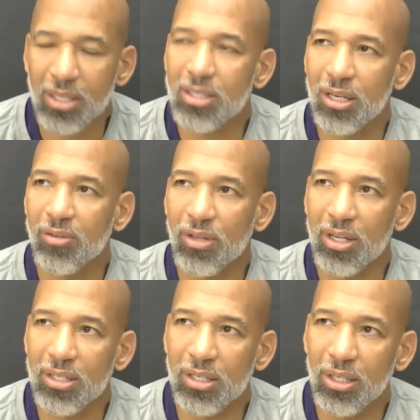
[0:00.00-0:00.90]
a tough
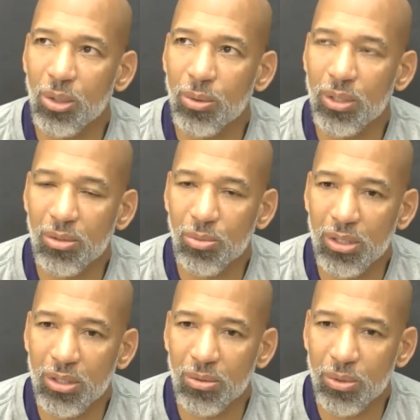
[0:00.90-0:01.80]
thing to deal with when
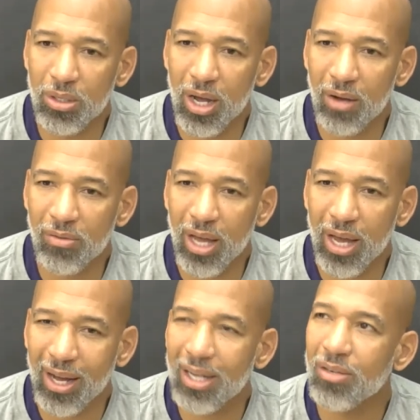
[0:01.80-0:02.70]
you have that
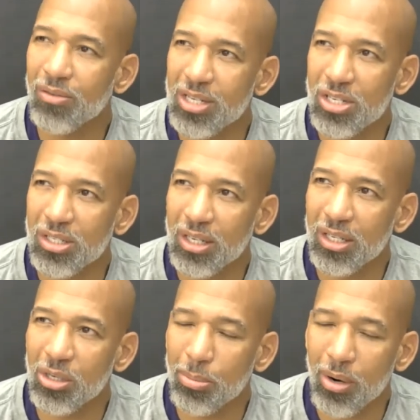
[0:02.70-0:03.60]
kind of tension
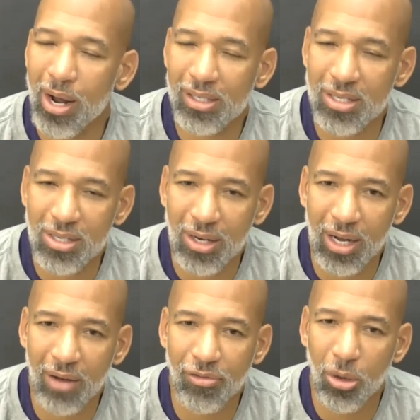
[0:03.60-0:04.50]
in your practice. So
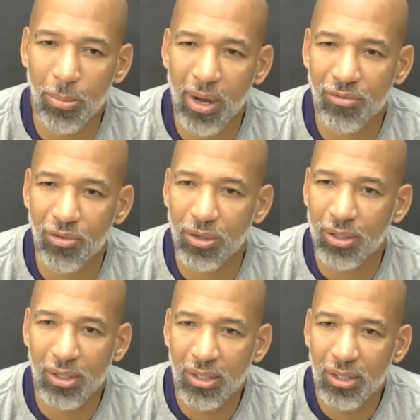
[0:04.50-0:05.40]
I felt bad for
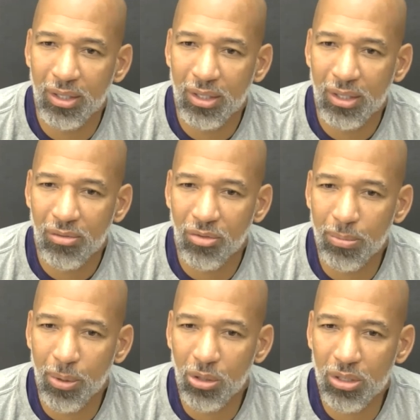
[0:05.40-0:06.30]

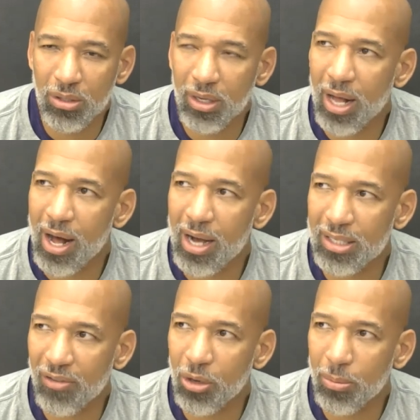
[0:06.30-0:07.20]
both of the guys.
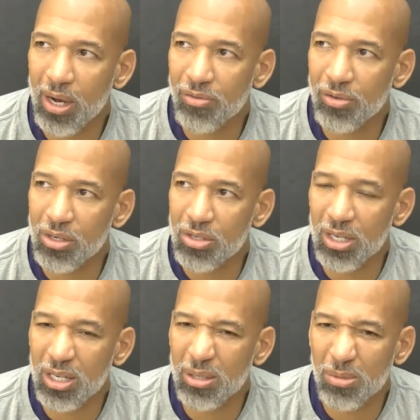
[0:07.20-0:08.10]
I felt bad for their
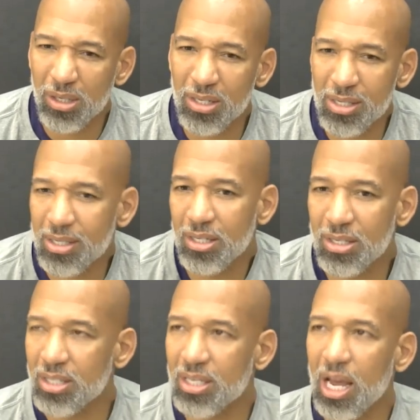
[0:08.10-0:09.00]
team because this
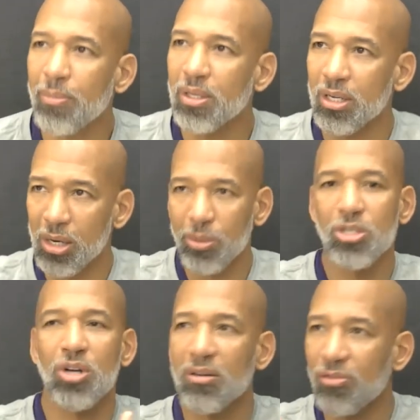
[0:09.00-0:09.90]
is the time of the year where you're
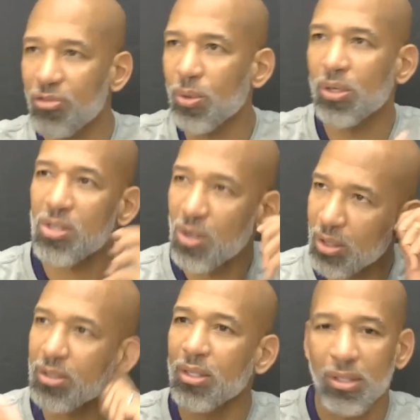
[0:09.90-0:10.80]
trying to focus
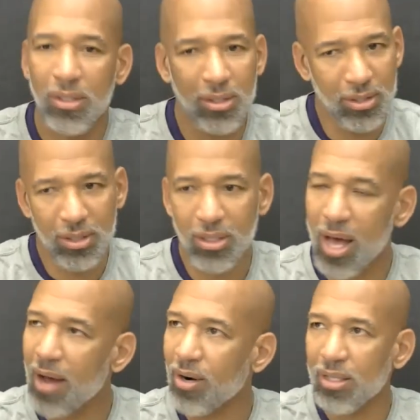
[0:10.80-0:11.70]
on
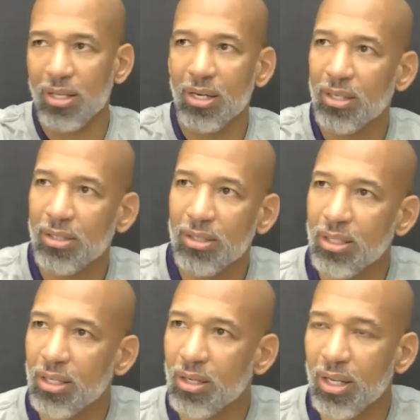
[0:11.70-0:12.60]
that right there.
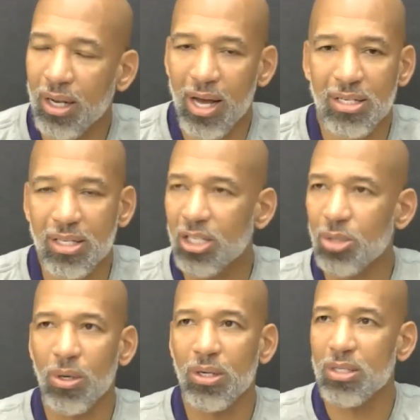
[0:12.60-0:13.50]
You know, the last thing you
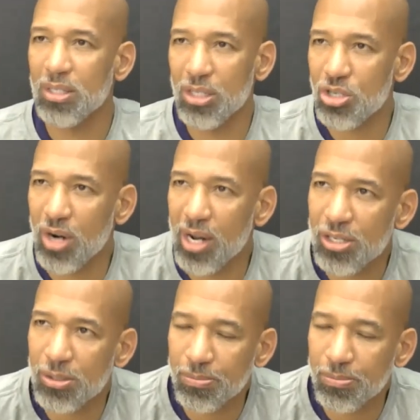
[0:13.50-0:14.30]
want is a distraction.